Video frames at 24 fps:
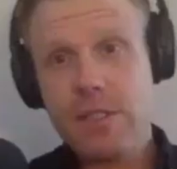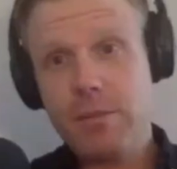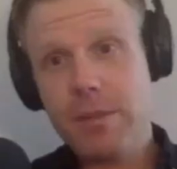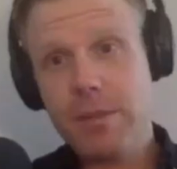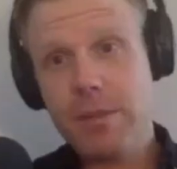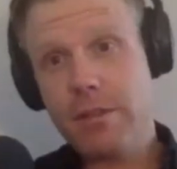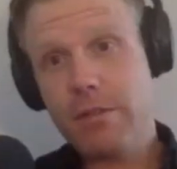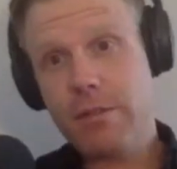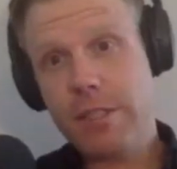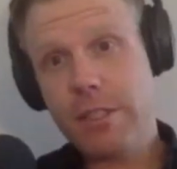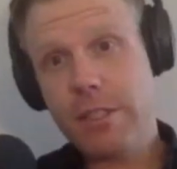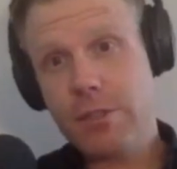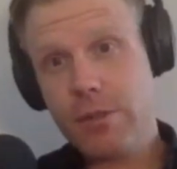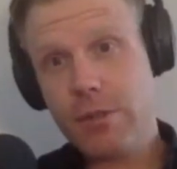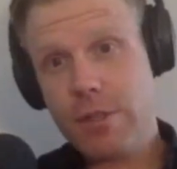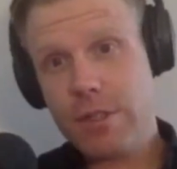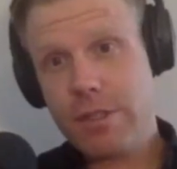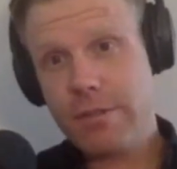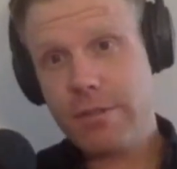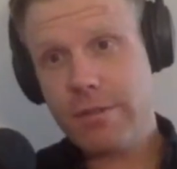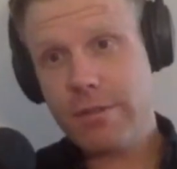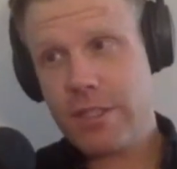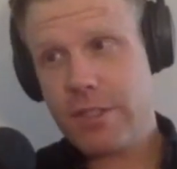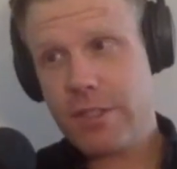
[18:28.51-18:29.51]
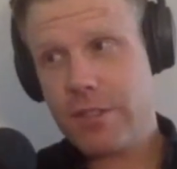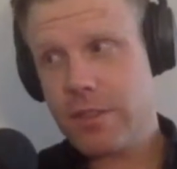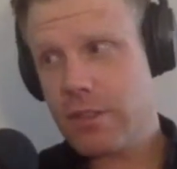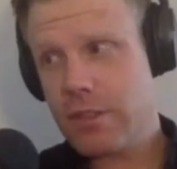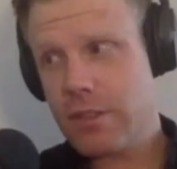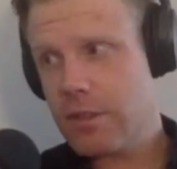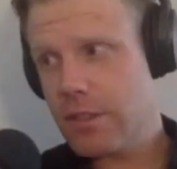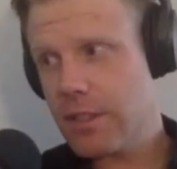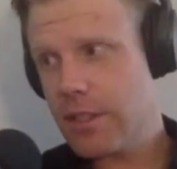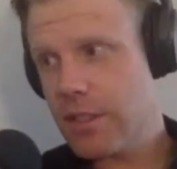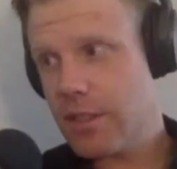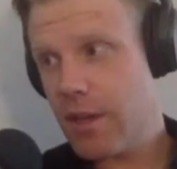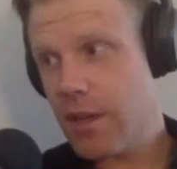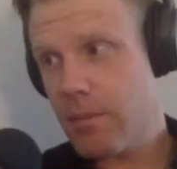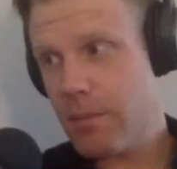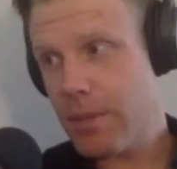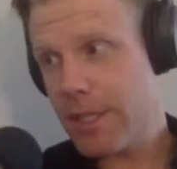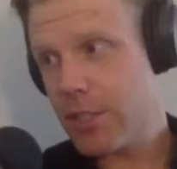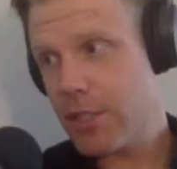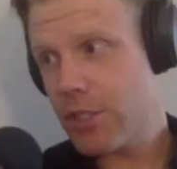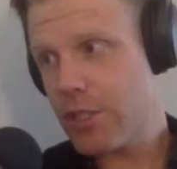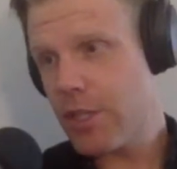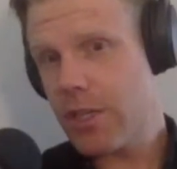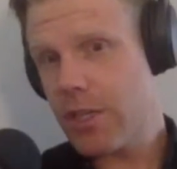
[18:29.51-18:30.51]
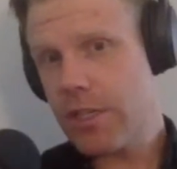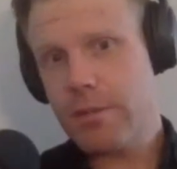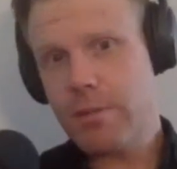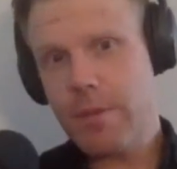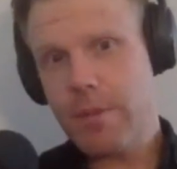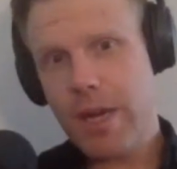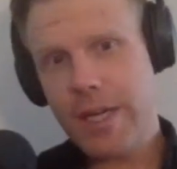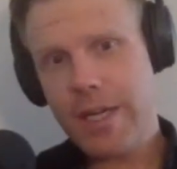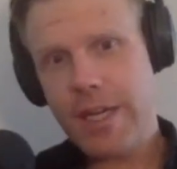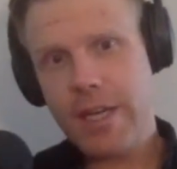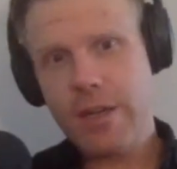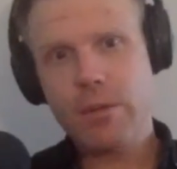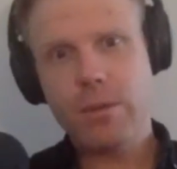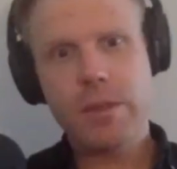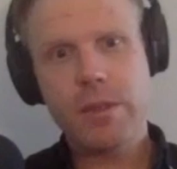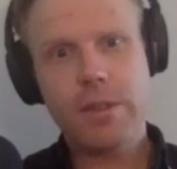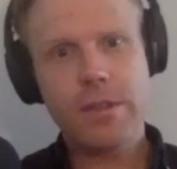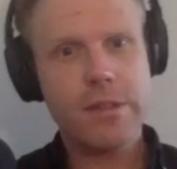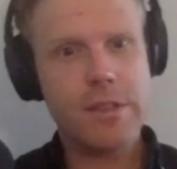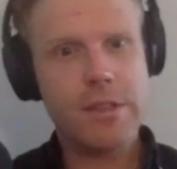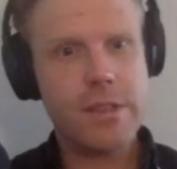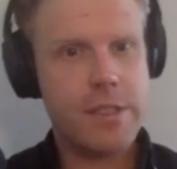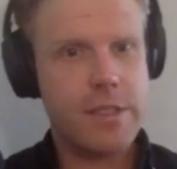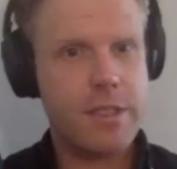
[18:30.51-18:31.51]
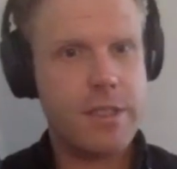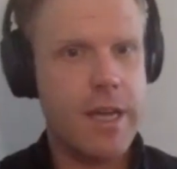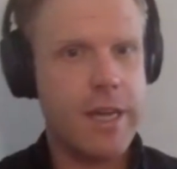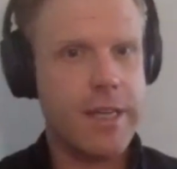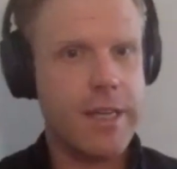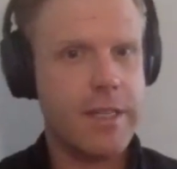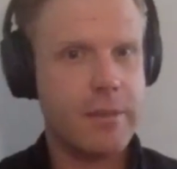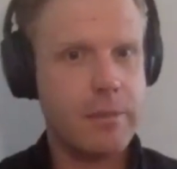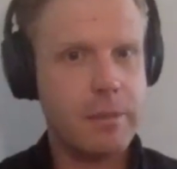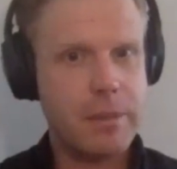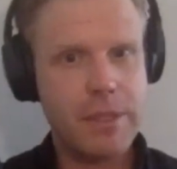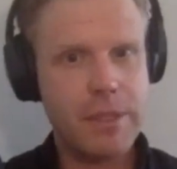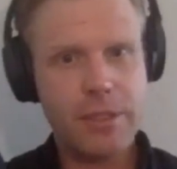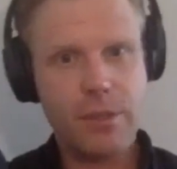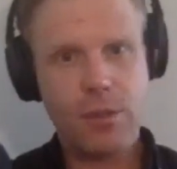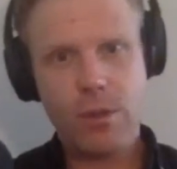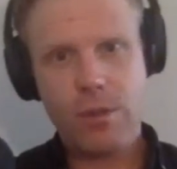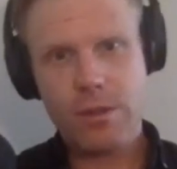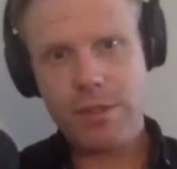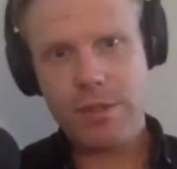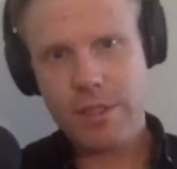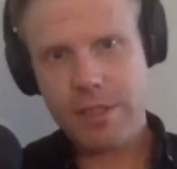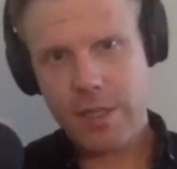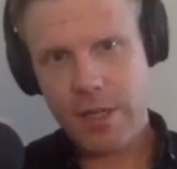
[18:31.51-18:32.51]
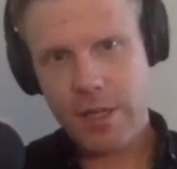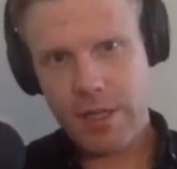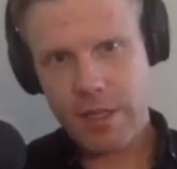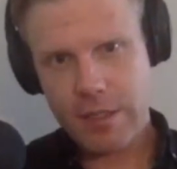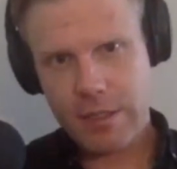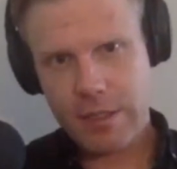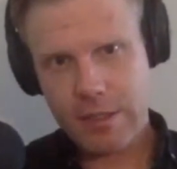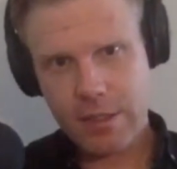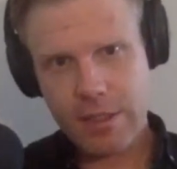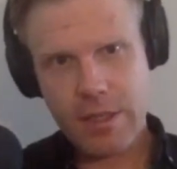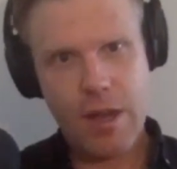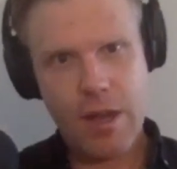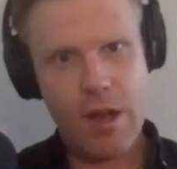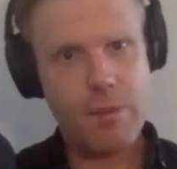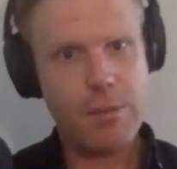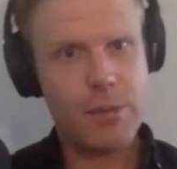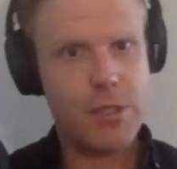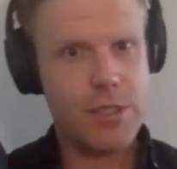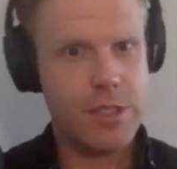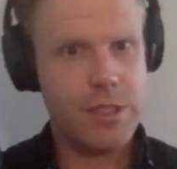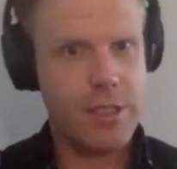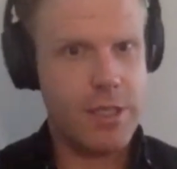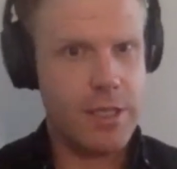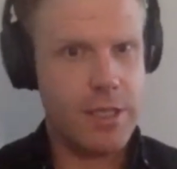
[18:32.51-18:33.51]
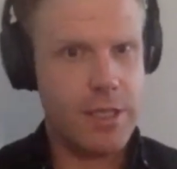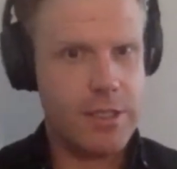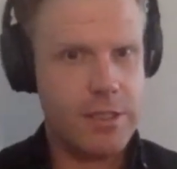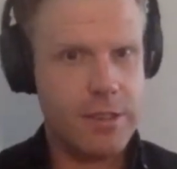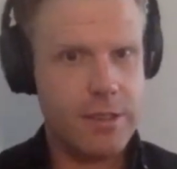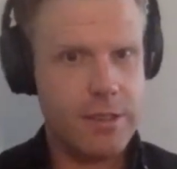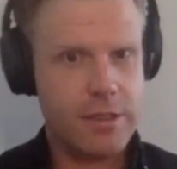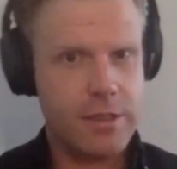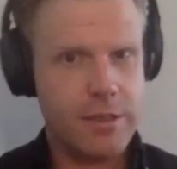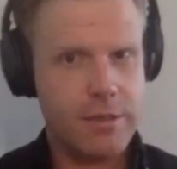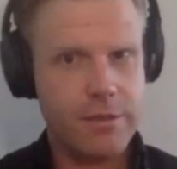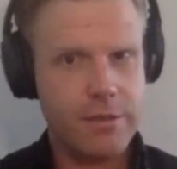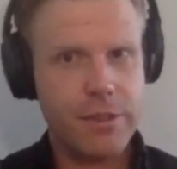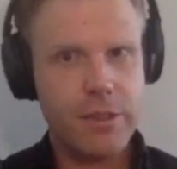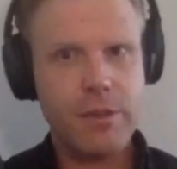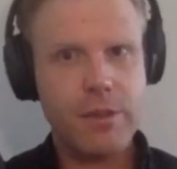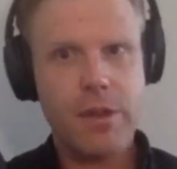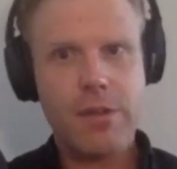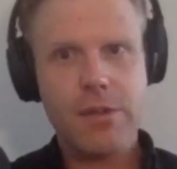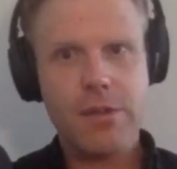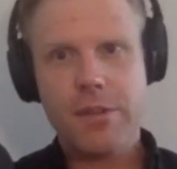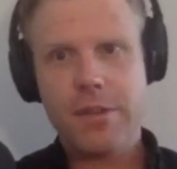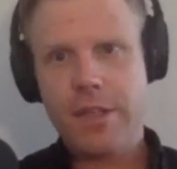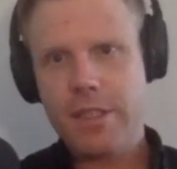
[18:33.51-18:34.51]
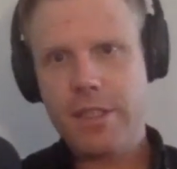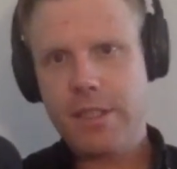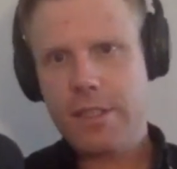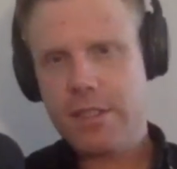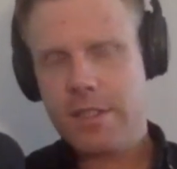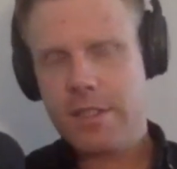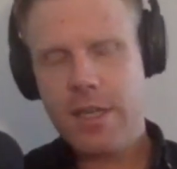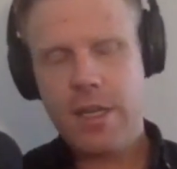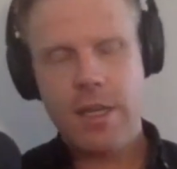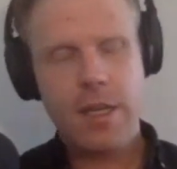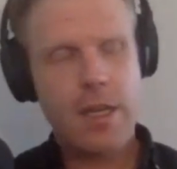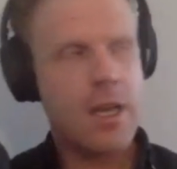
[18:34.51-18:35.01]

be a resource investor. A big chunk of my net worth is tied up in gold stocks and copper stocks and a few other things.